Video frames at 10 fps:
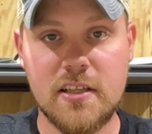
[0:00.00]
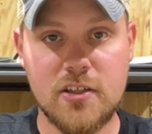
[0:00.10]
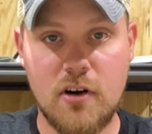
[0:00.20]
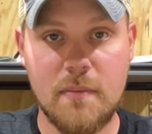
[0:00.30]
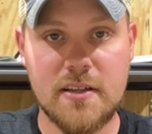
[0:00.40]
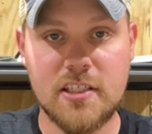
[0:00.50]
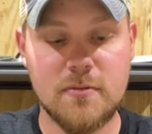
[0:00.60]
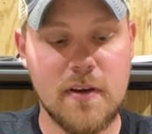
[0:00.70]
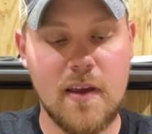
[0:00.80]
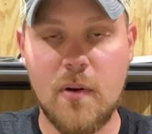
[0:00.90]
direct message
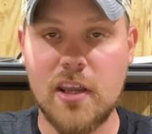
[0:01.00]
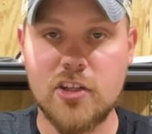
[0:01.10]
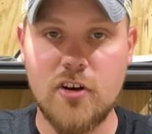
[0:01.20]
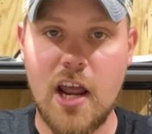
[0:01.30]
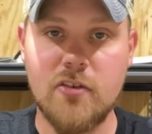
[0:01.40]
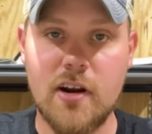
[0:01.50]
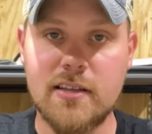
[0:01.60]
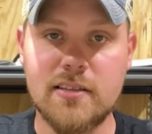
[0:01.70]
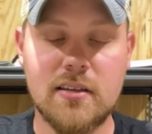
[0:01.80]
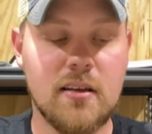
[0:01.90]
me. That way I can get your
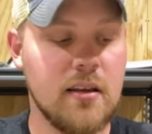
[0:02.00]
address